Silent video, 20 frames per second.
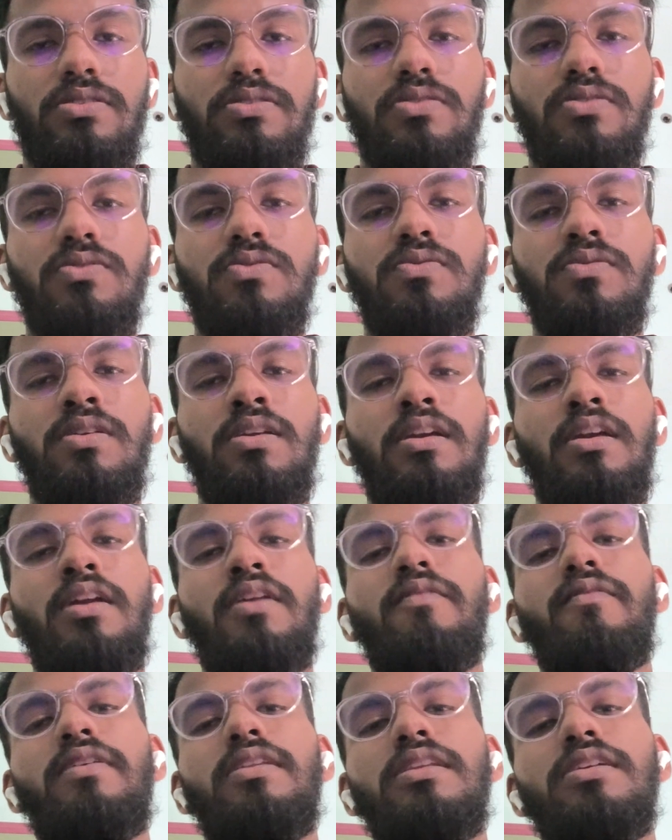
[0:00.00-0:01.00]
So
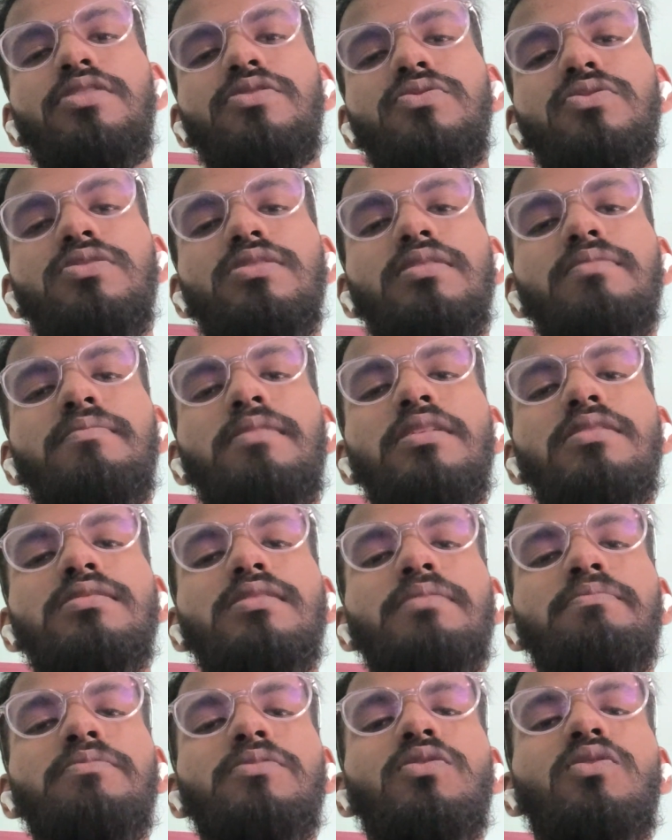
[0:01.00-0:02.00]
when a user makes
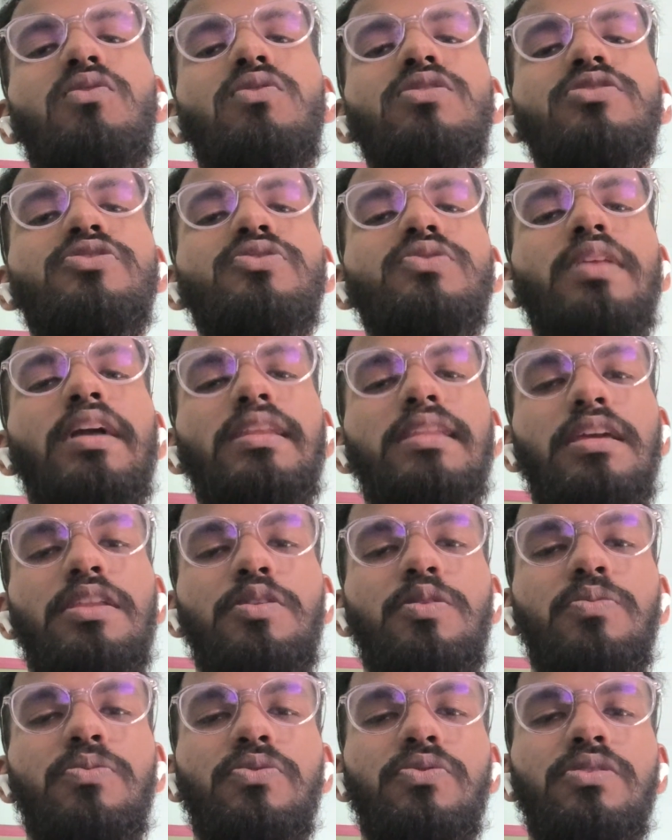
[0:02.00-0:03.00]
some call to that
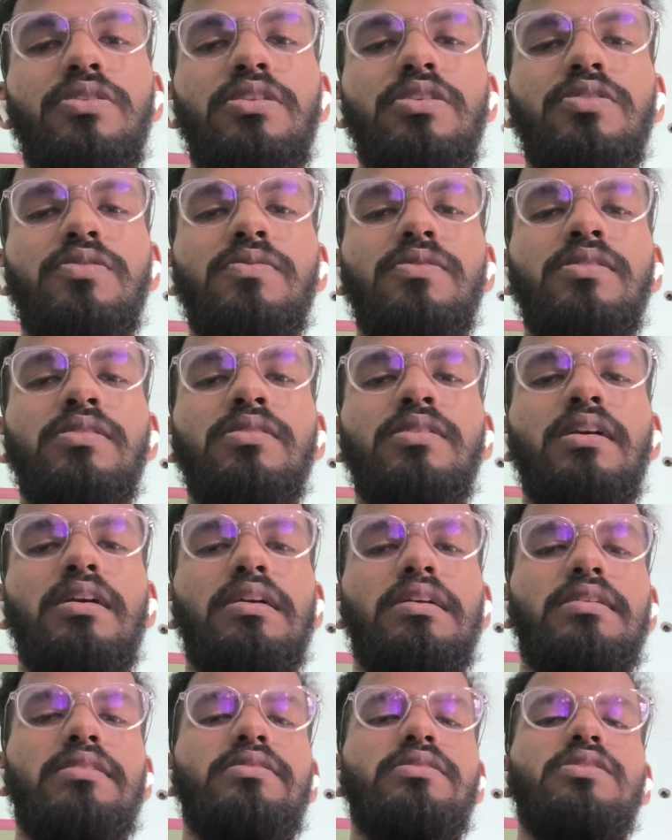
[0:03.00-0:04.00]
endpoint, it will
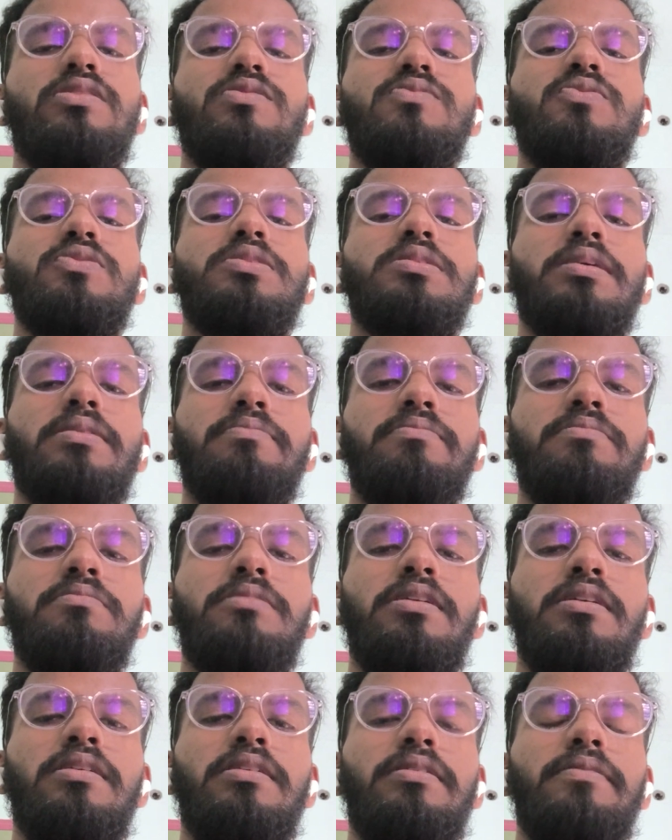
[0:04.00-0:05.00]
result with some
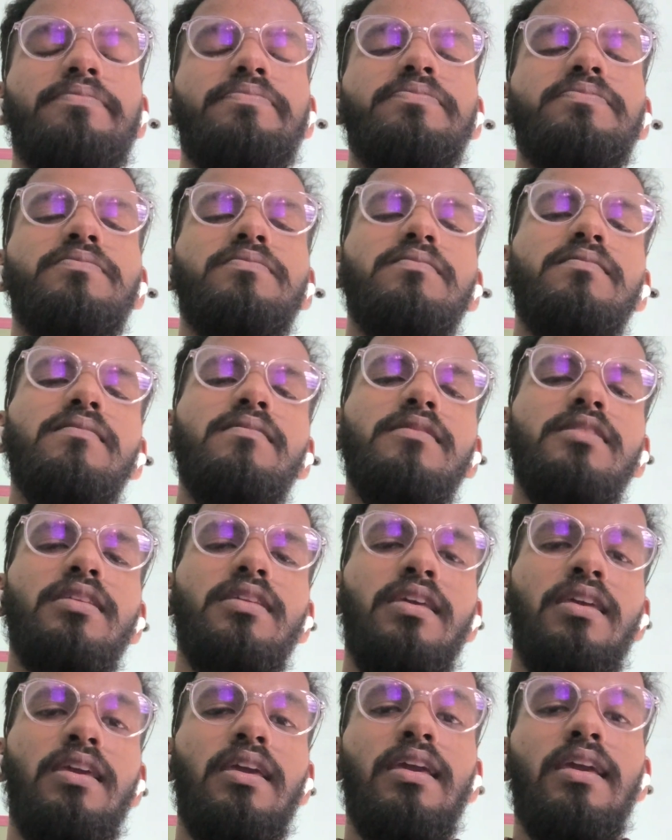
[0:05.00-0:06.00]
a
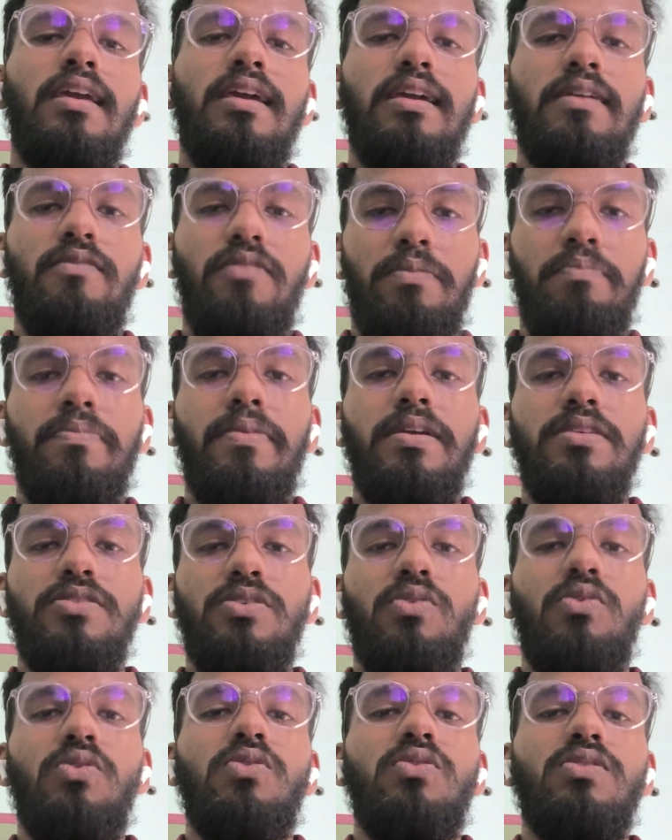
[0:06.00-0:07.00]
web page
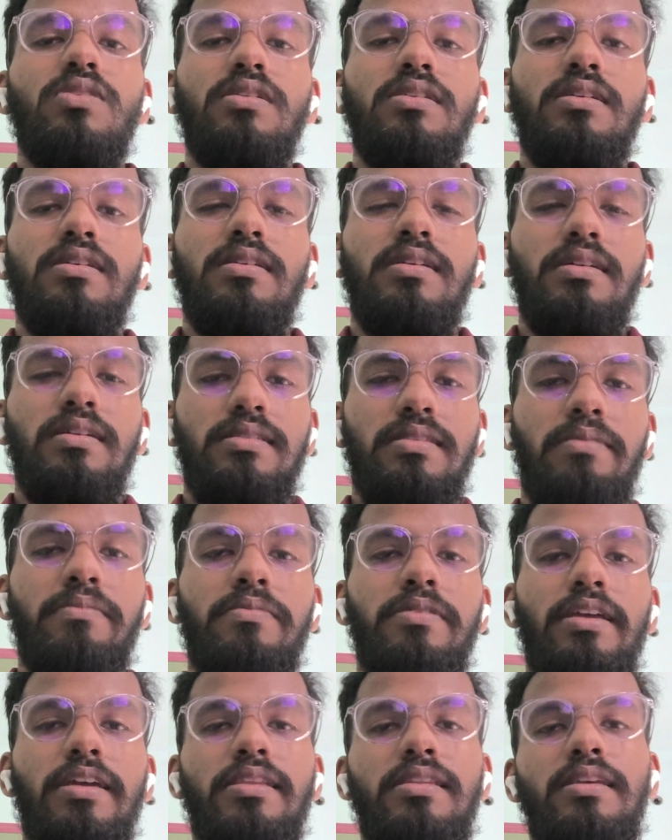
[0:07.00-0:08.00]
or
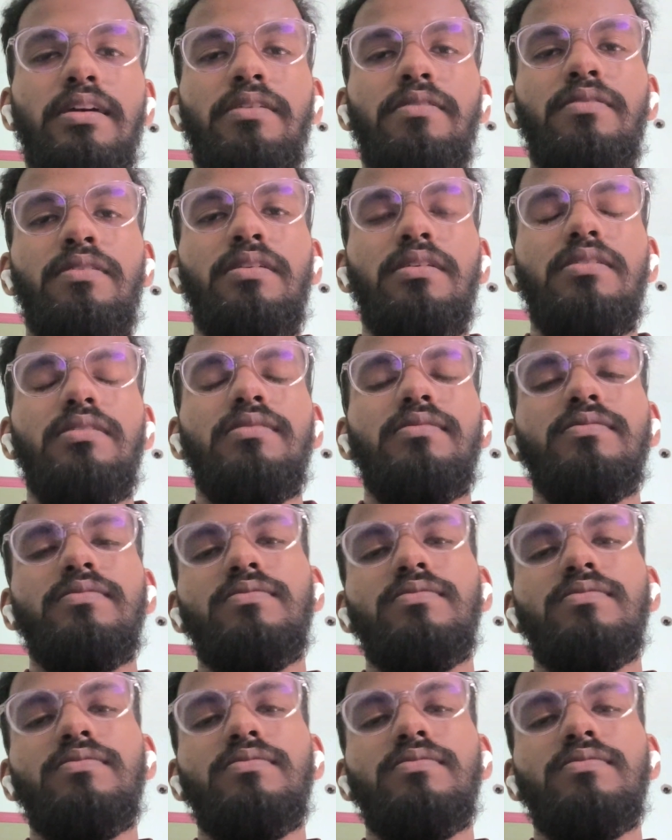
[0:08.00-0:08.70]
some data.